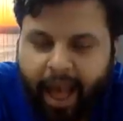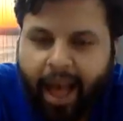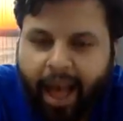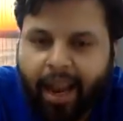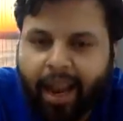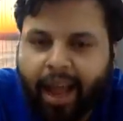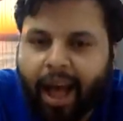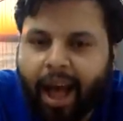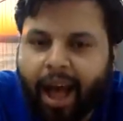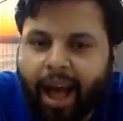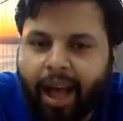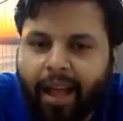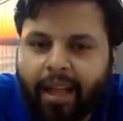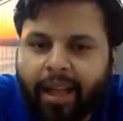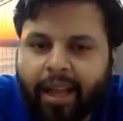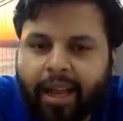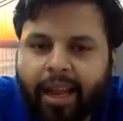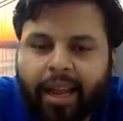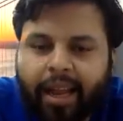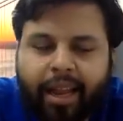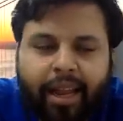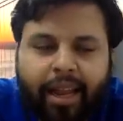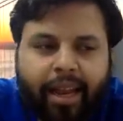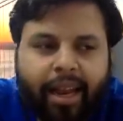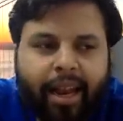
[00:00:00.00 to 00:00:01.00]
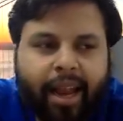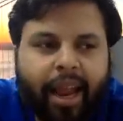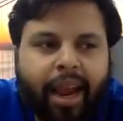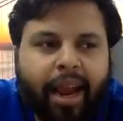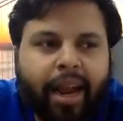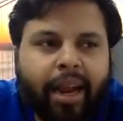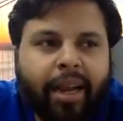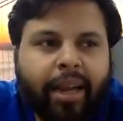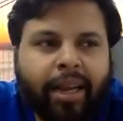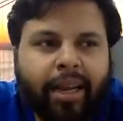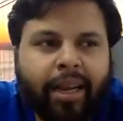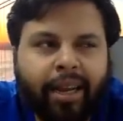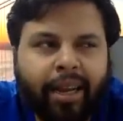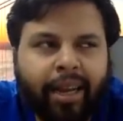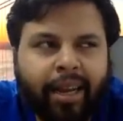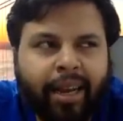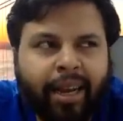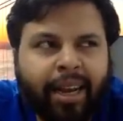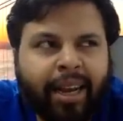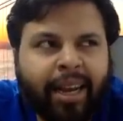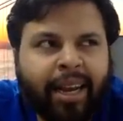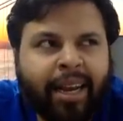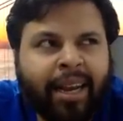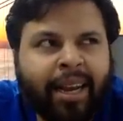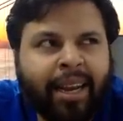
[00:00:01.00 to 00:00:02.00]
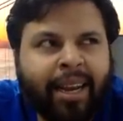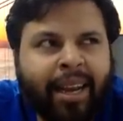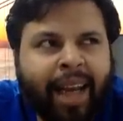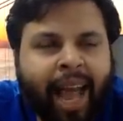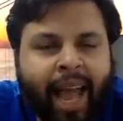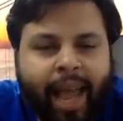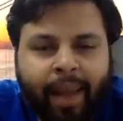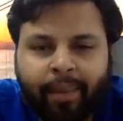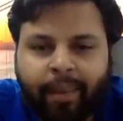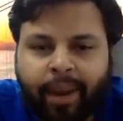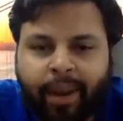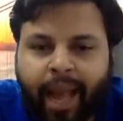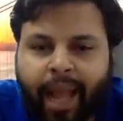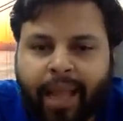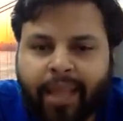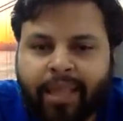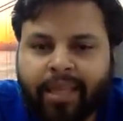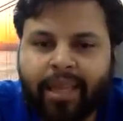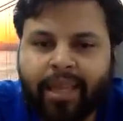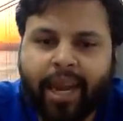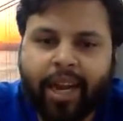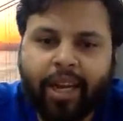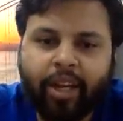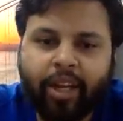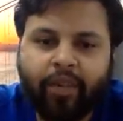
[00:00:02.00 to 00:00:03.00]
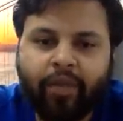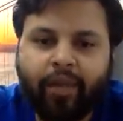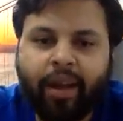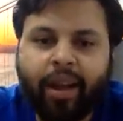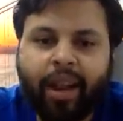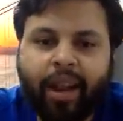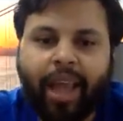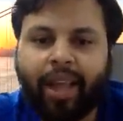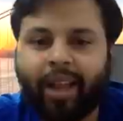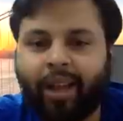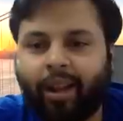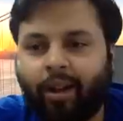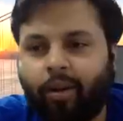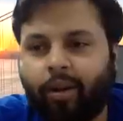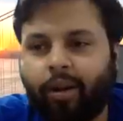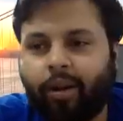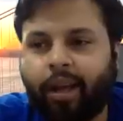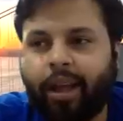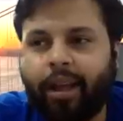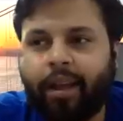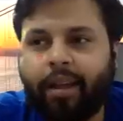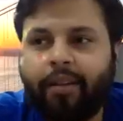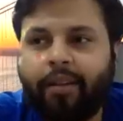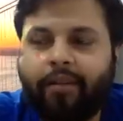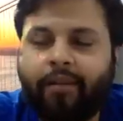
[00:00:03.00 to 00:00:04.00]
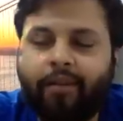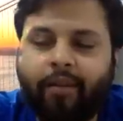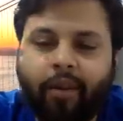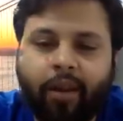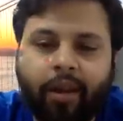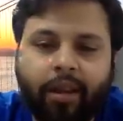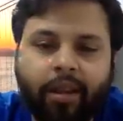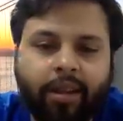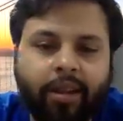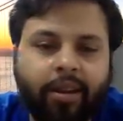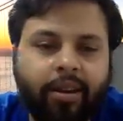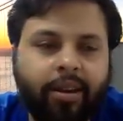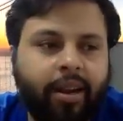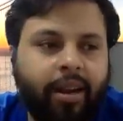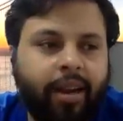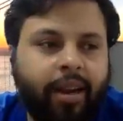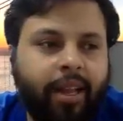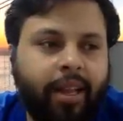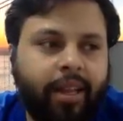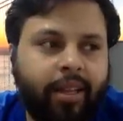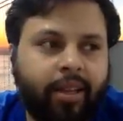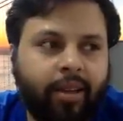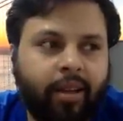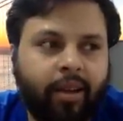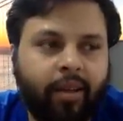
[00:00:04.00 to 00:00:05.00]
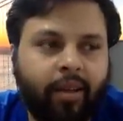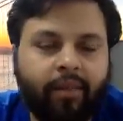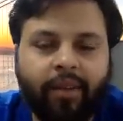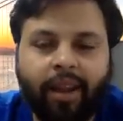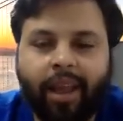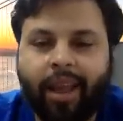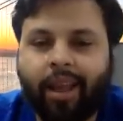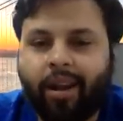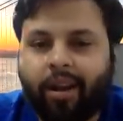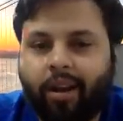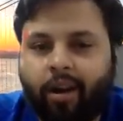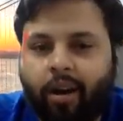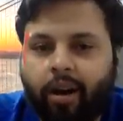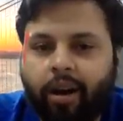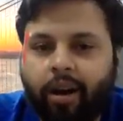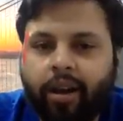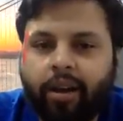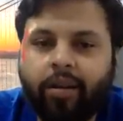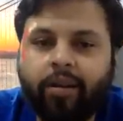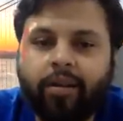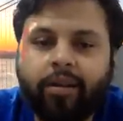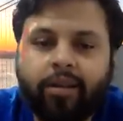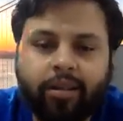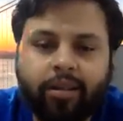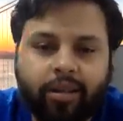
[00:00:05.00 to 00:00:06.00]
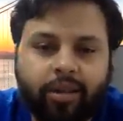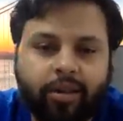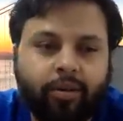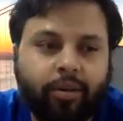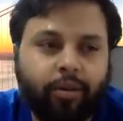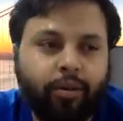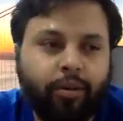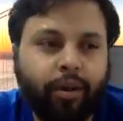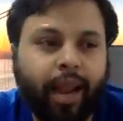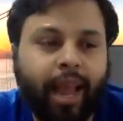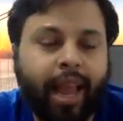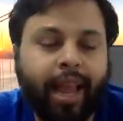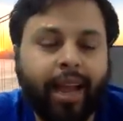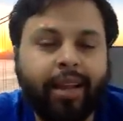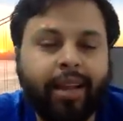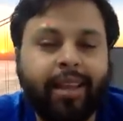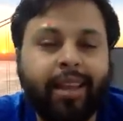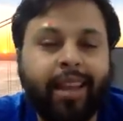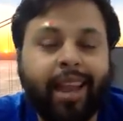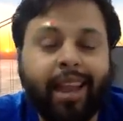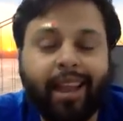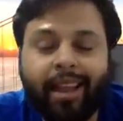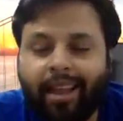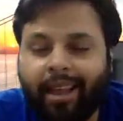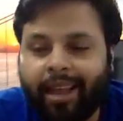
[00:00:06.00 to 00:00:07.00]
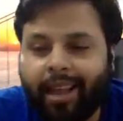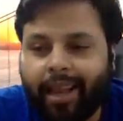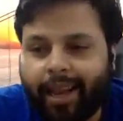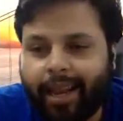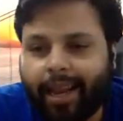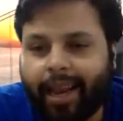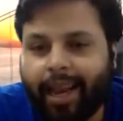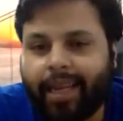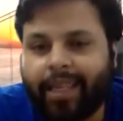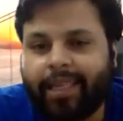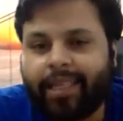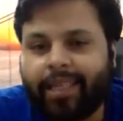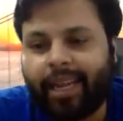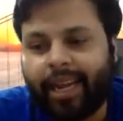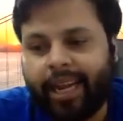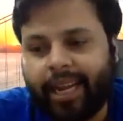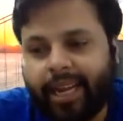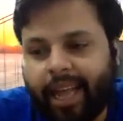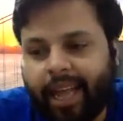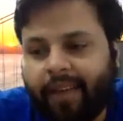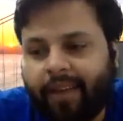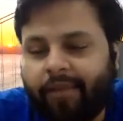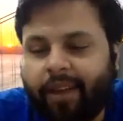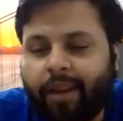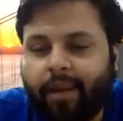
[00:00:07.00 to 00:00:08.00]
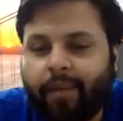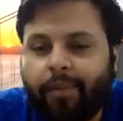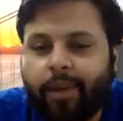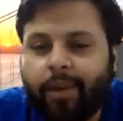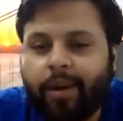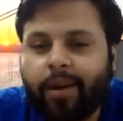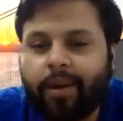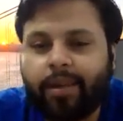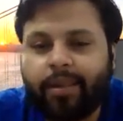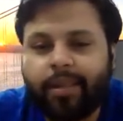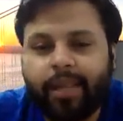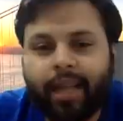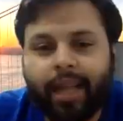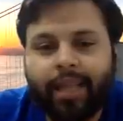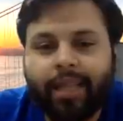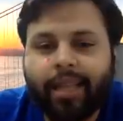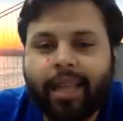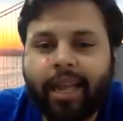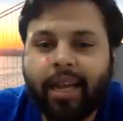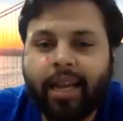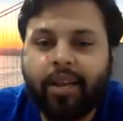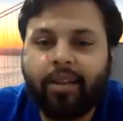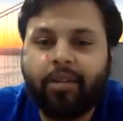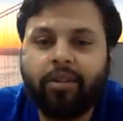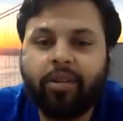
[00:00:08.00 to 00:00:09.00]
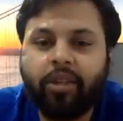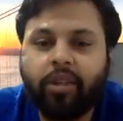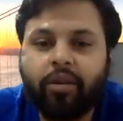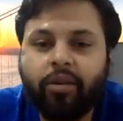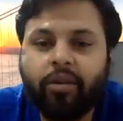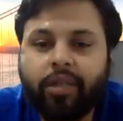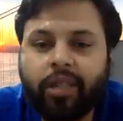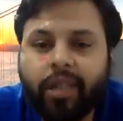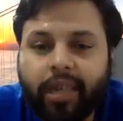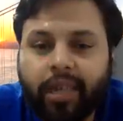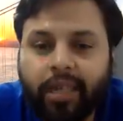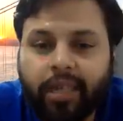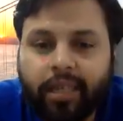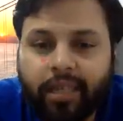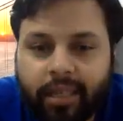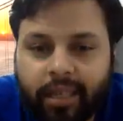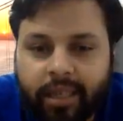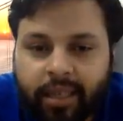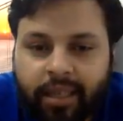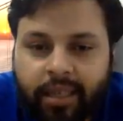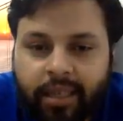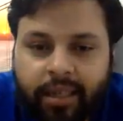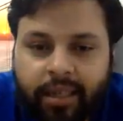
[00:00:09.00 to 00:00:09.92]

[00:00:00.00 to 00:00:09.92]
And are there any like timelines that you are like looking for the release of like Koinos to like, let's say developers and then to users?